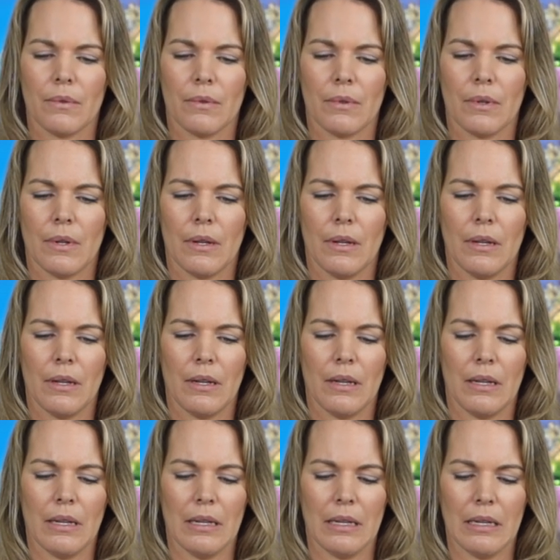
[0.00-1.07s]

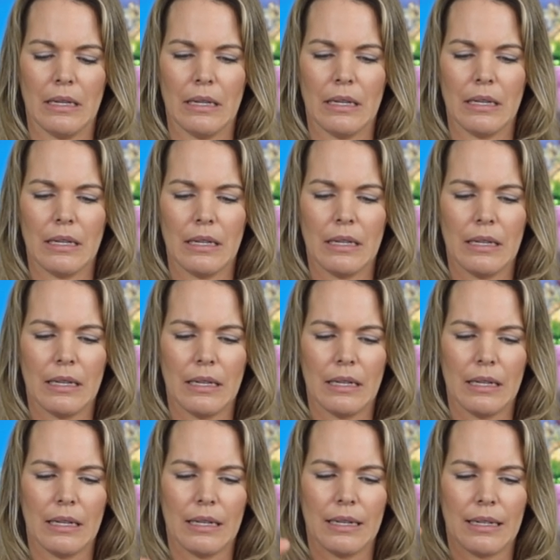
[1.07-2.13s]

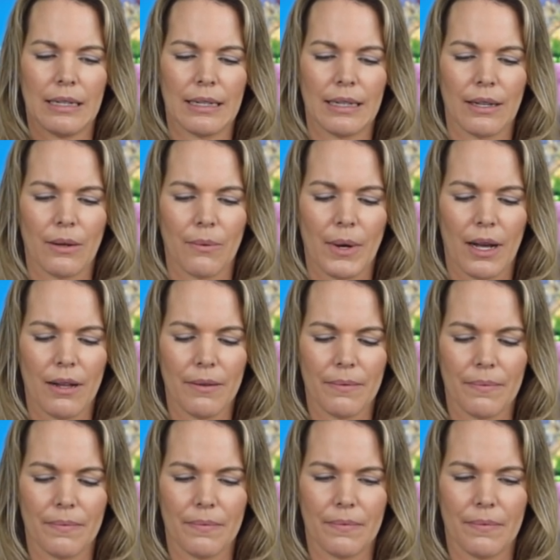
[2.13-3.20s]

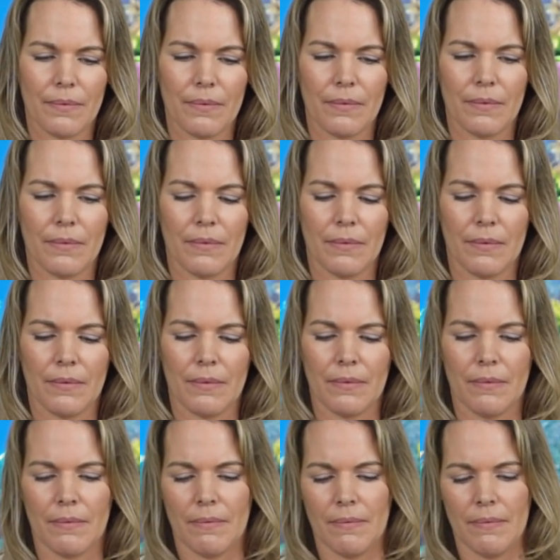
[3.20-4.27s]

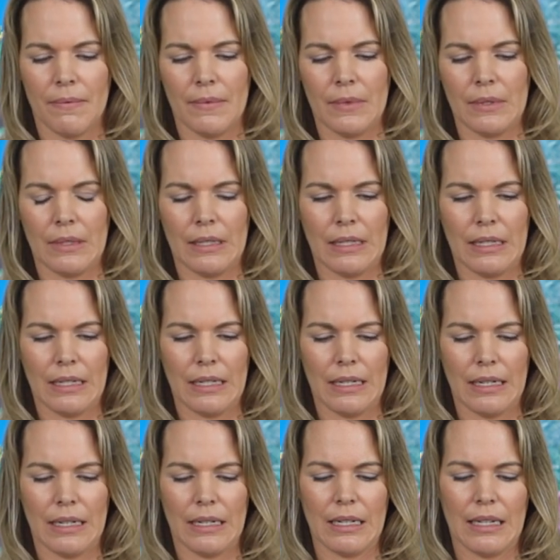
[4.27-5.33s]

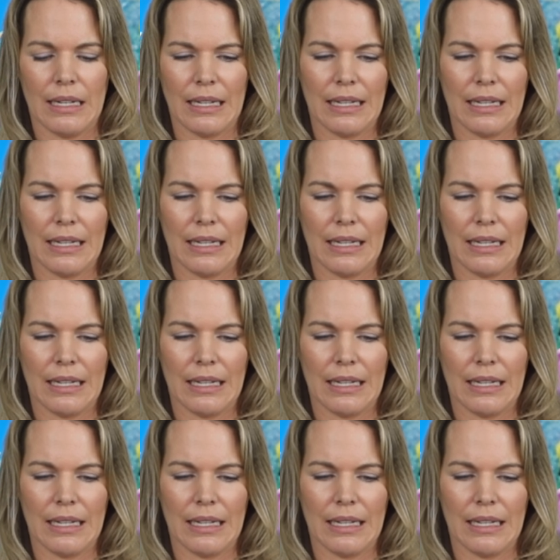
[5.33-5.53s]
(silence)